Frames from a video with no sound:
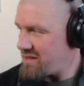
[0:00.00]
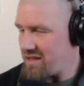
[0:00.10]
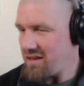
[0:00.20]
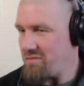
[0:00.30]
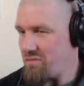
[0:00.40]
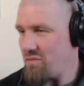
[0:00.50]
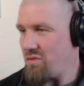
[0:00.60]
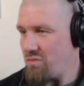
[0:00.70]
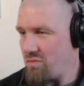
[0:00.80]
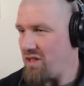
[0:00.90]
that
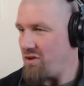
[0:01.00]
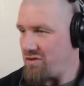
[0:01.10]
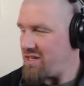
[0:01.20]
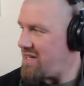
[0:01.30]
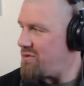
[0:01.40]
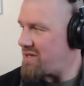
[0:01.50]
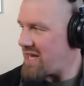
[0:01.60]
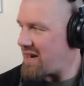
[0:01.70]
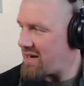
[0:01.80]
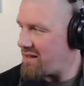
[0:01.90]
we learn to deal with
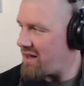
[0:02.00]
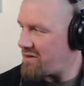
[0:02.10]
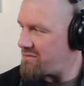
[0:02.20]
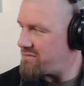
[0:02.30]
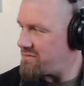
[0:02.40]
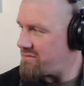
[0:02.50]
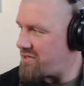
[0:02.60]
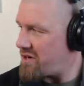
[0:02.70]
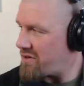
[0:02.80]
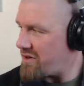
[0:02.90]
that at a lot
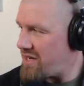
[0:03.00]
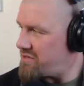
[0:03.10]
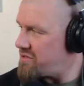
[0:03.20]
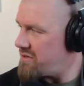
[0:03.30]
younger age.